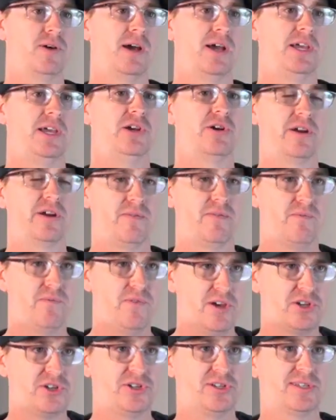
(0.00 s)
your
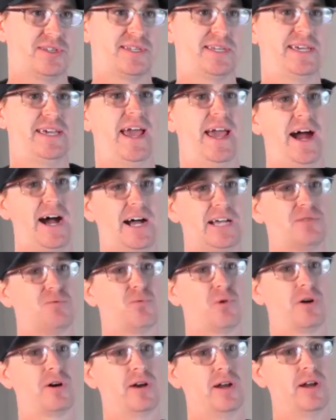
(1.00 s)
efficiency as
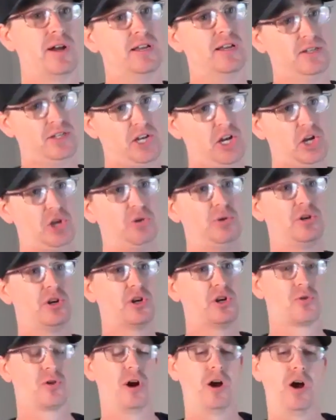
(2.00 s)
we're continuing to
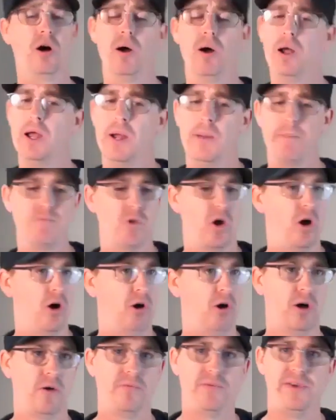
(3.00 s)
grow
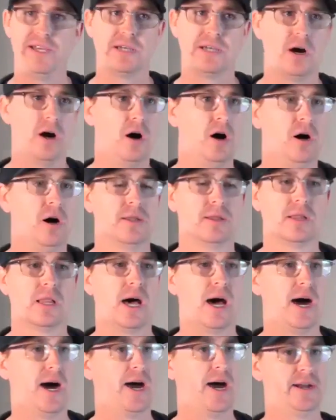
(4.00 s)
all of these
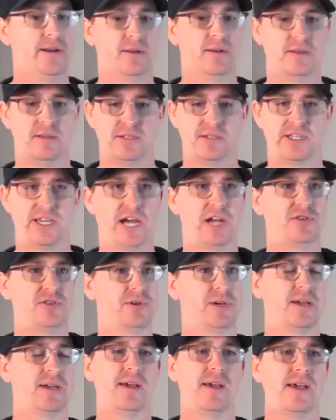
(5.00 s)
online
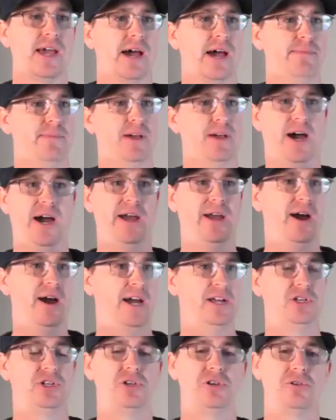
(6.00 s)
scheduling. I mean,
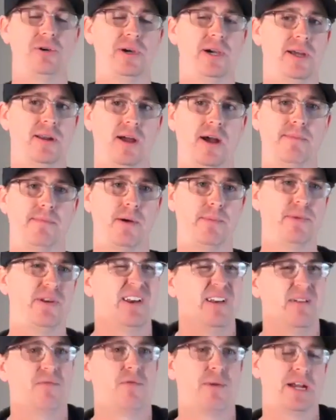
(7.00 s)
I do it
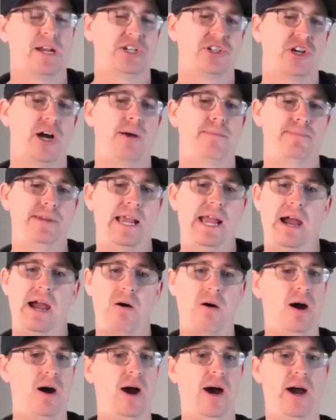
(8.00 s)
for my job
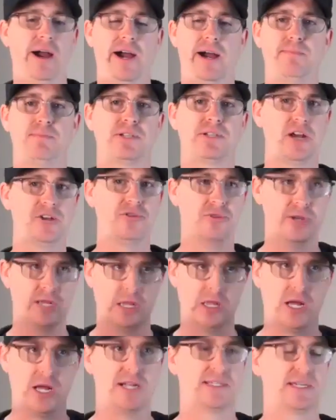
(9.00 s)
now. I'm scheduling
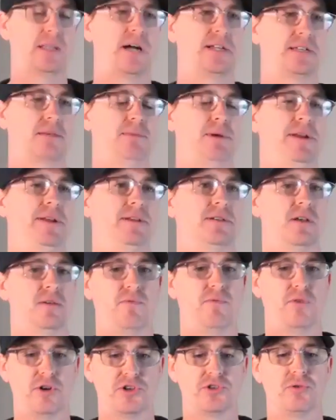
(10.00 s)
lots and lots of meetings
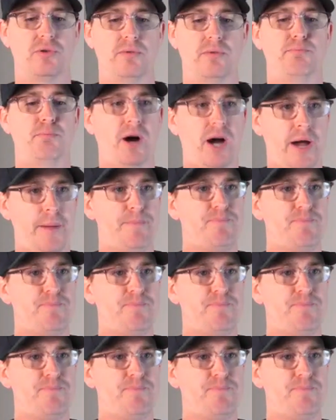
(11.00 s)
virtual, but